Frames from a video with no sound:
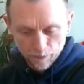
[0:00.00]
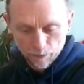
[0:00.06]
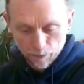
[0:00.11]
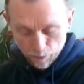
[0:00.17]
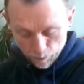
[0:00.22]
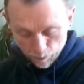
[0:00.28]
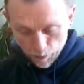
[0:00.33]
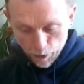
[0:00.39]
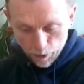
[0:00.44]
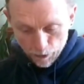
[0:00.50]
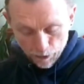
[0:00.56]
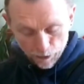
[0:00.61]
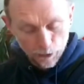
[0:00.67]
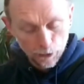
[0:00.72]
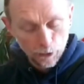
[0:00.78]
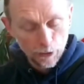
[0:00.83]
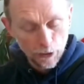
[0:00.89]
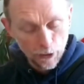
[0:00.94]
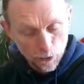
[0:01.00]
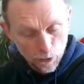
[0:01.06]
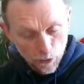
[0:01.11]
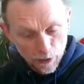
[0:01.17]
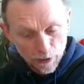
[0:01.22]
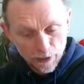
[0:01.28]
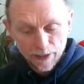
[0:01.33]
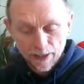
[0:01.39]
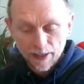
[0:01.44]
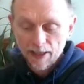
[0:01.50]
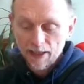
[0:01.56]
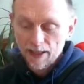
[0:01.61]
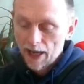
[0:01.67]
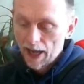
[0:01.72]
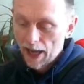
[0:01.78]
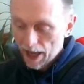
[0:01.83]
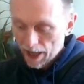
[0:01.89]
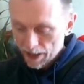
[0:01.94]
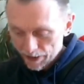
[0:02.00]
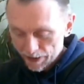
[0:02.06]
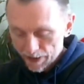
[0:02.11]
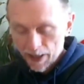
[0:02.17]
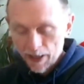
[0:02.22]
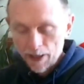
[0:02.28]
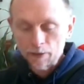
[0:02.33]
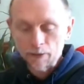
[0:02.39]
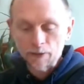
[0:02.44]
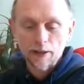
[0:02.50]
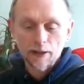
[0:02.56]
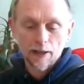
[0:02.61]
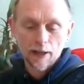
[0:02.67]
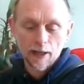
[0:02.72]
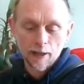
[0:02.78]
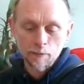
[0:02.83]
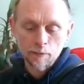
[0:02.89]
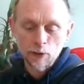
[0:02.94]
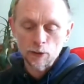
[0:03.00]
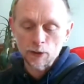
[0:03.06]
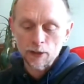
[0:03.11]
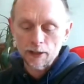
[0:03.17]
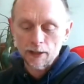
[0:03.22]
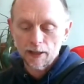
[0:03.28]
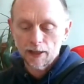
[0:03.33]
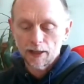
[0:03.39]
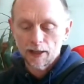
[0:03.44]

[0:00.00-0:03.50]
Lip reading: both audio quality and sound and music,